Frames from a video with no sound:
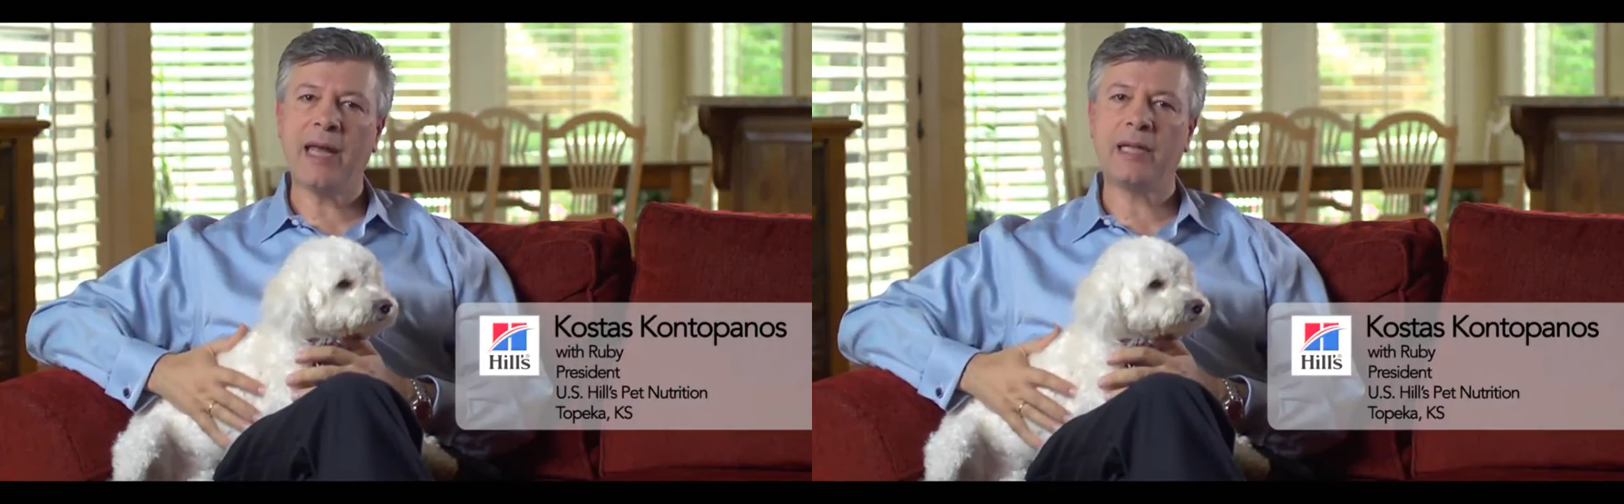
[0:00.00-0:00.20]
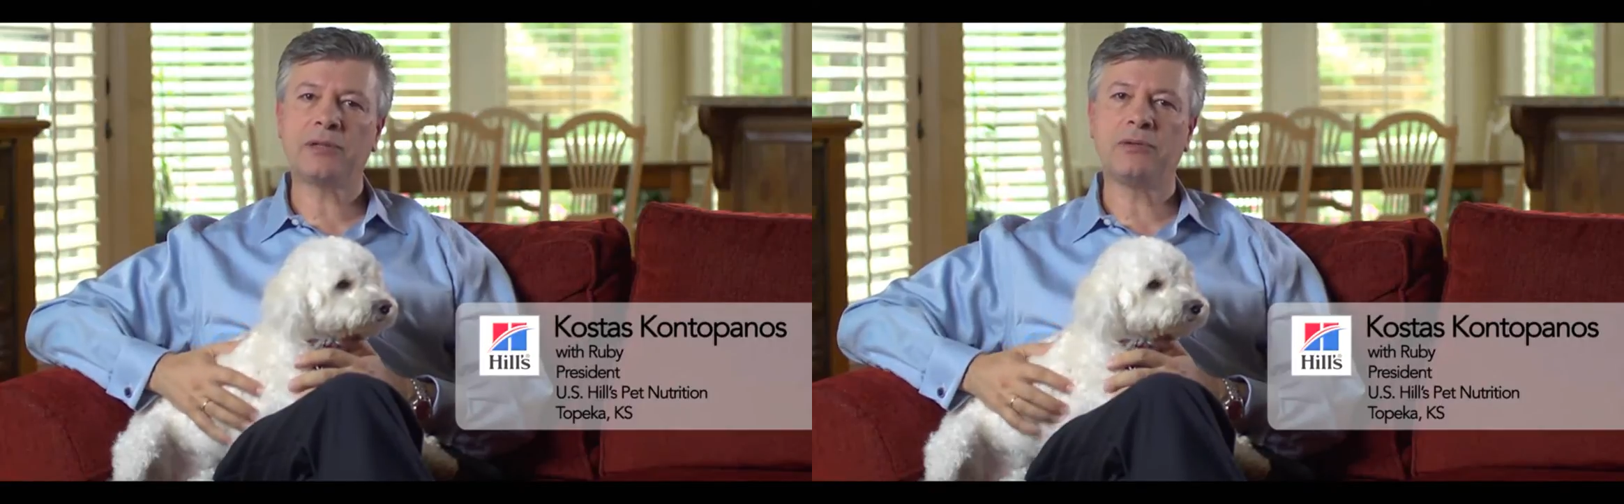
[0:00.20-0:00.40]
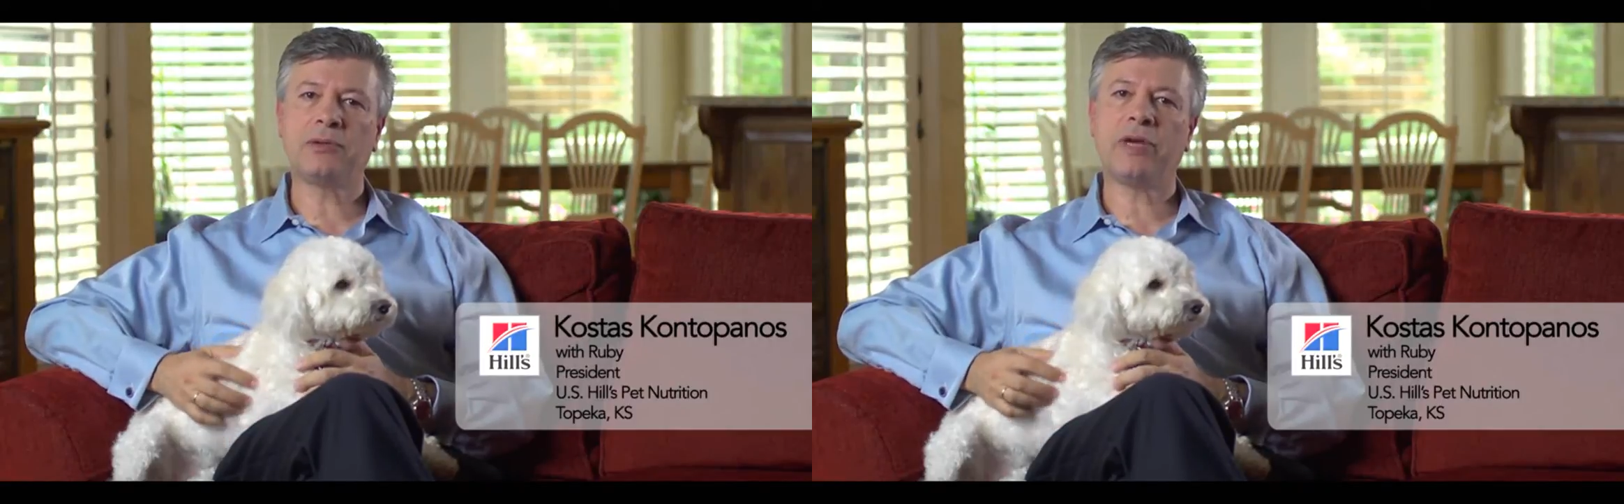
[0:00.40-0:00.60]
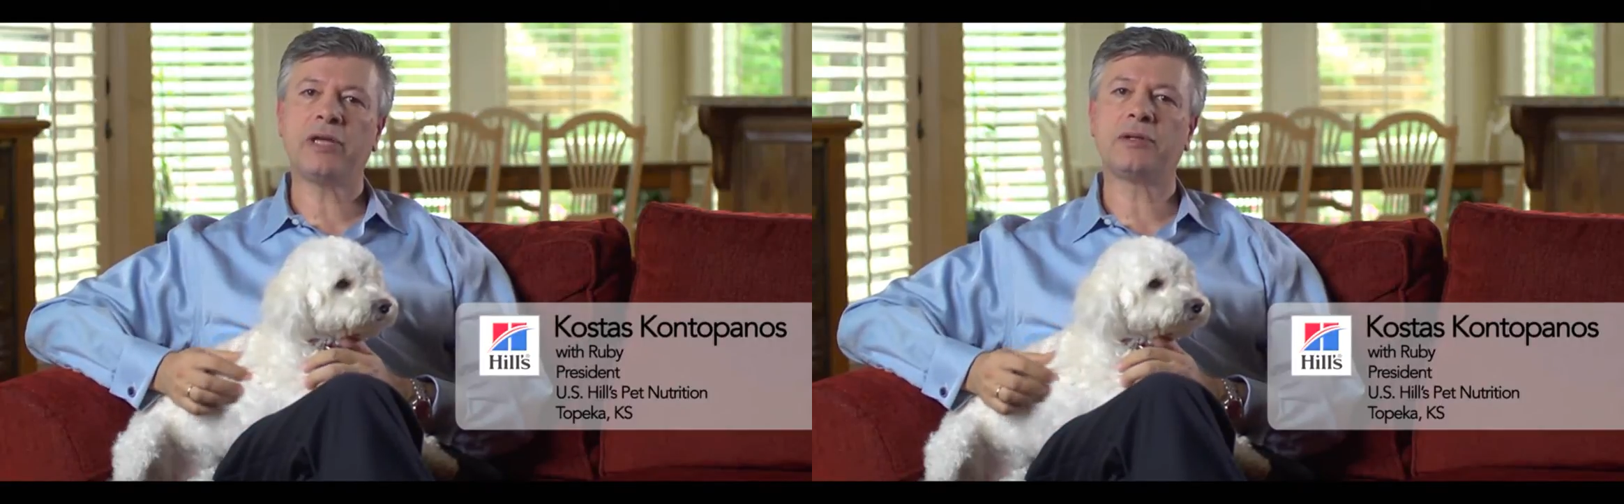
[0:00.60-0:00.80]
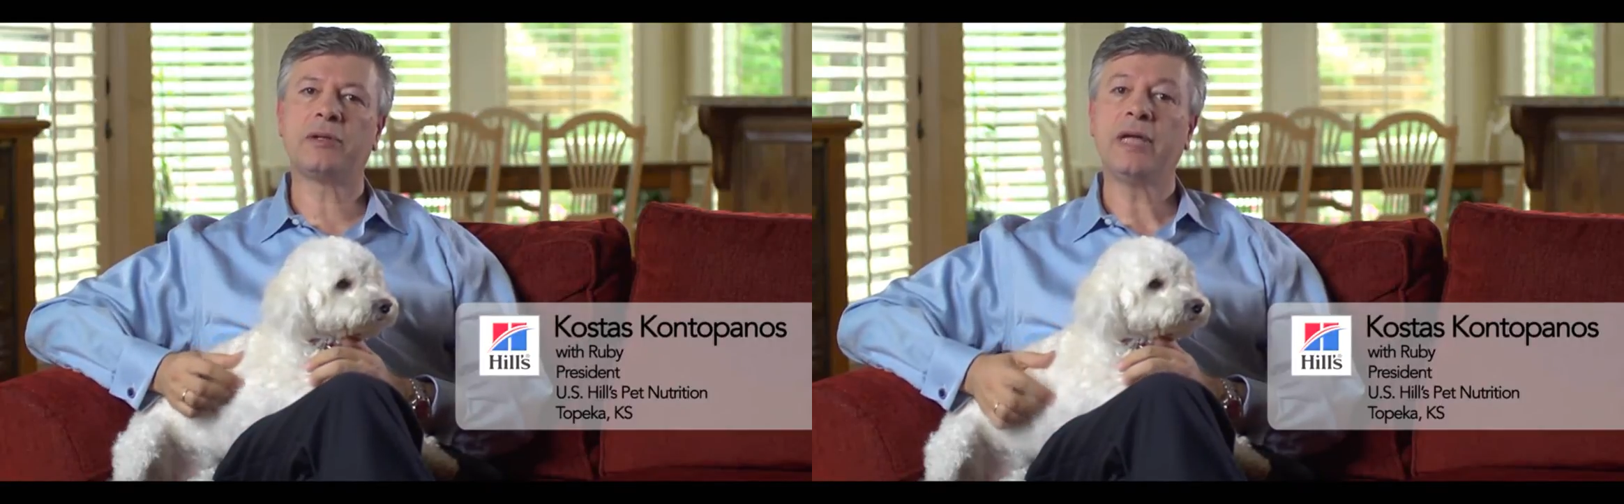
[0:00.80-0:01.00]
balanced
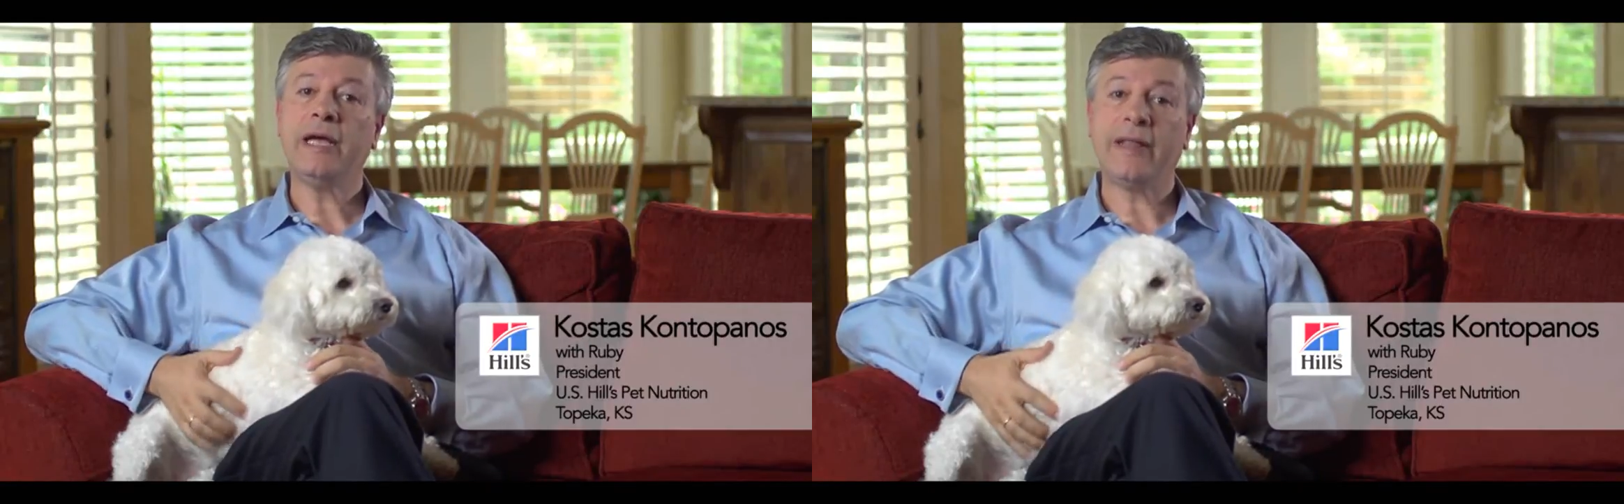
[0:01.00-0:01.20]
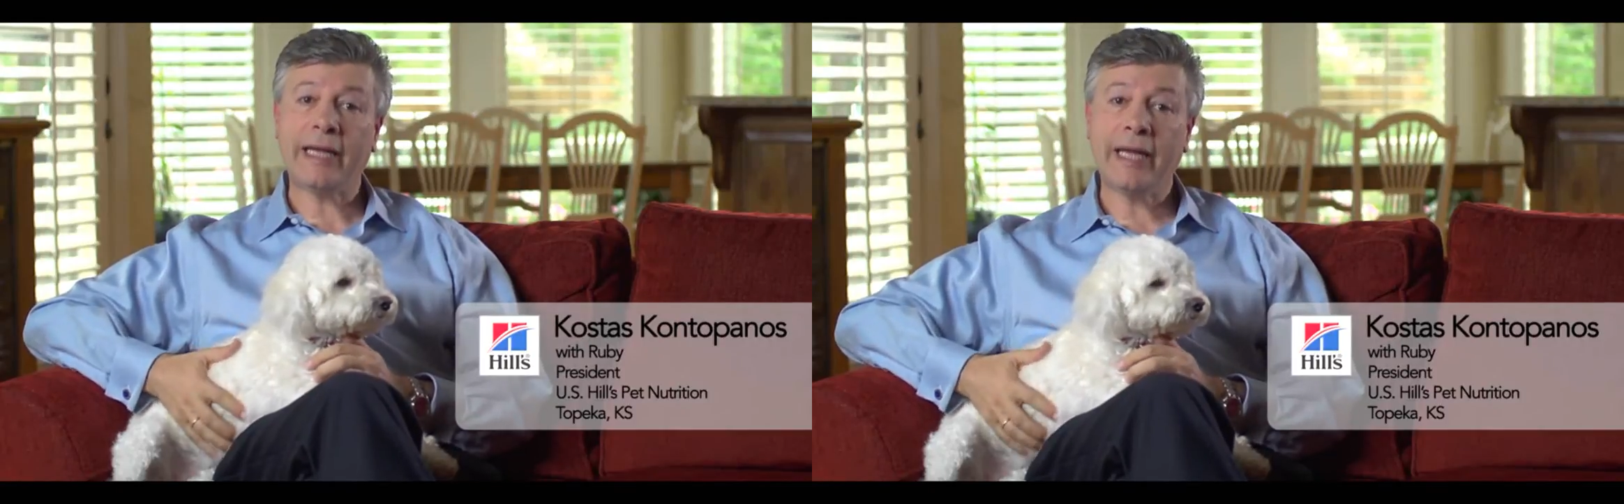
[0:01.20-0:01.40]
nutrition that